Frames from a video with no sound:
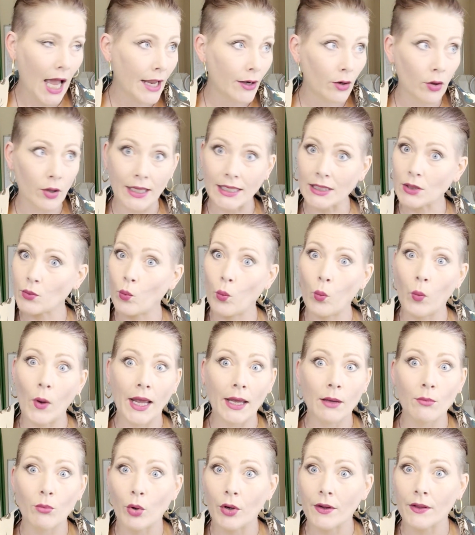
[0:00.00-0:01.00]
I know that's
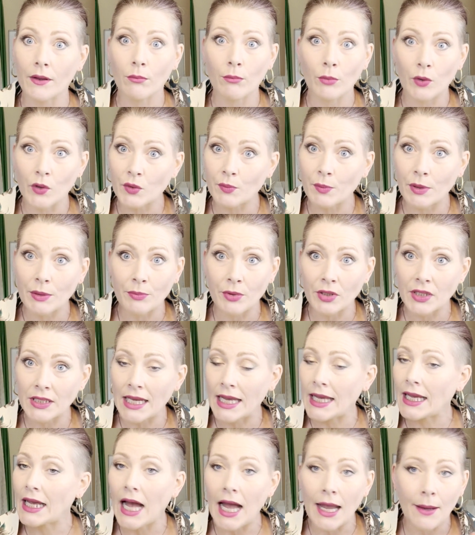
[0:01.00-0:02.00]
way more than most people
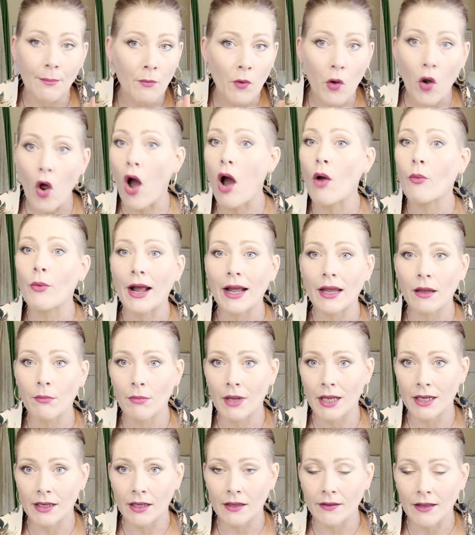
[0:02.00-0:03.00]
take. I'm not
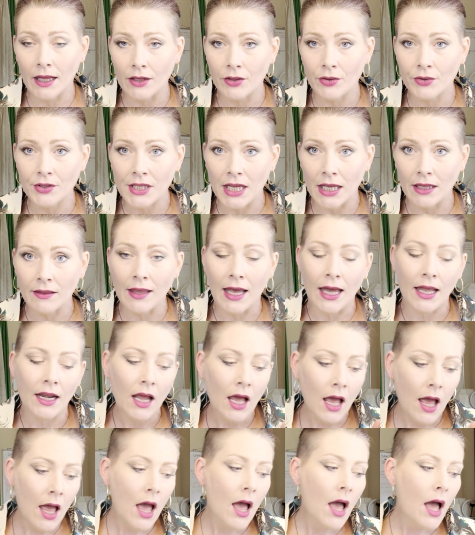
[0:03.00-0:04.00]
recommending that you take that.
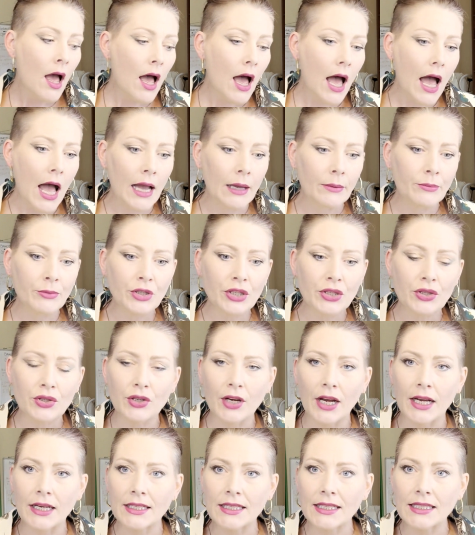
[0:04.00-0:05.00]
I'm just
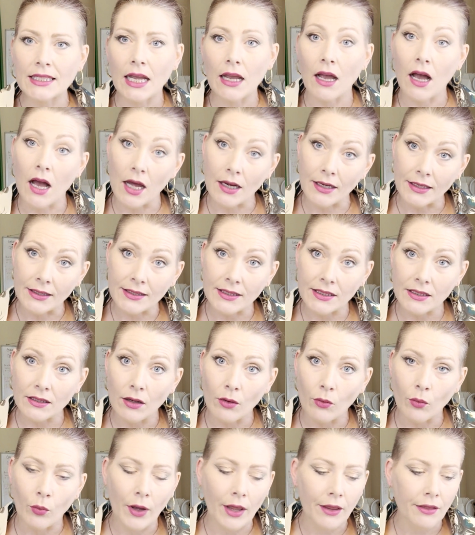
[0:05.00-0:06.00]
trying to stay honest
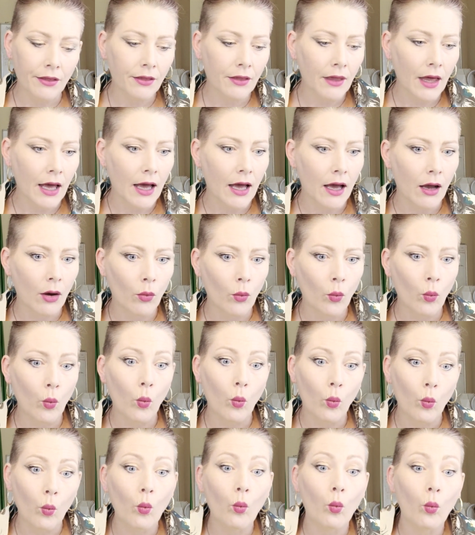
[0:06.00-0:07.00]
with
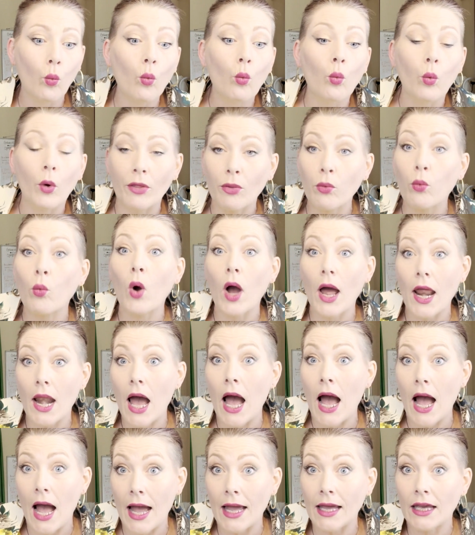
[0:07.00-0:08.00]
what
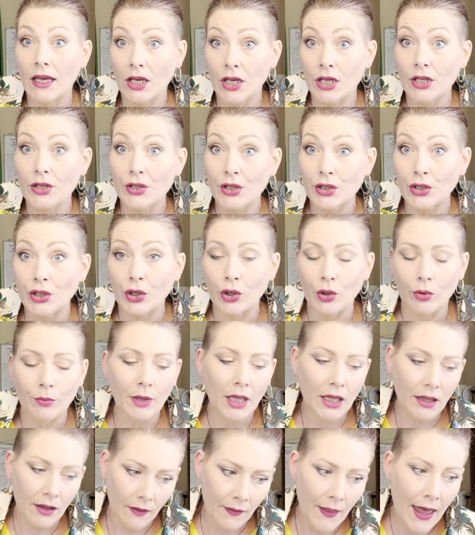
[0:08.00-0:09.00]
I consume.
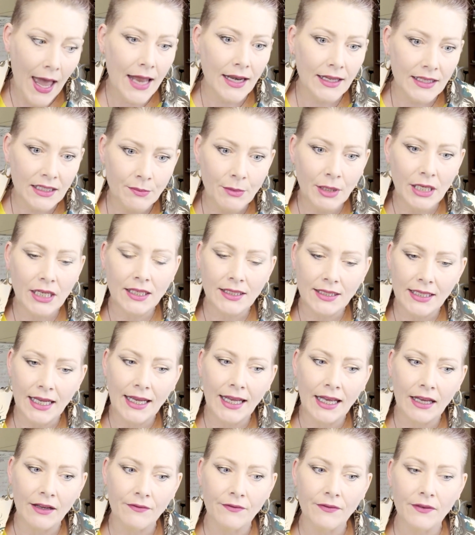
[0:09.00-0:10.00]
And that is because I
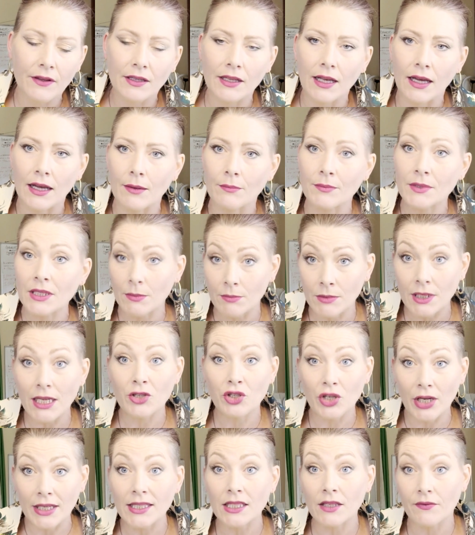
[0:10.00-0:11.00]
have some
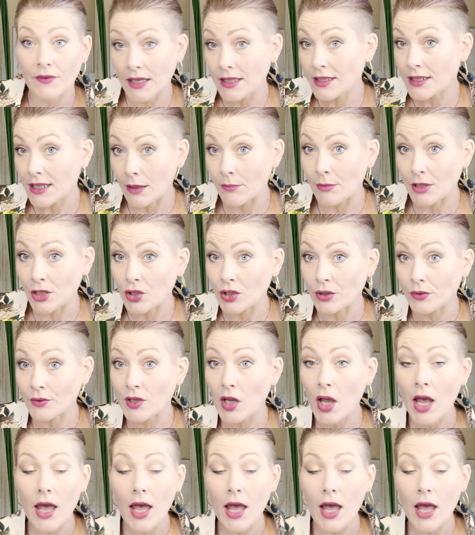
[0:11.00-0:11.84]
digestive enzyme issues.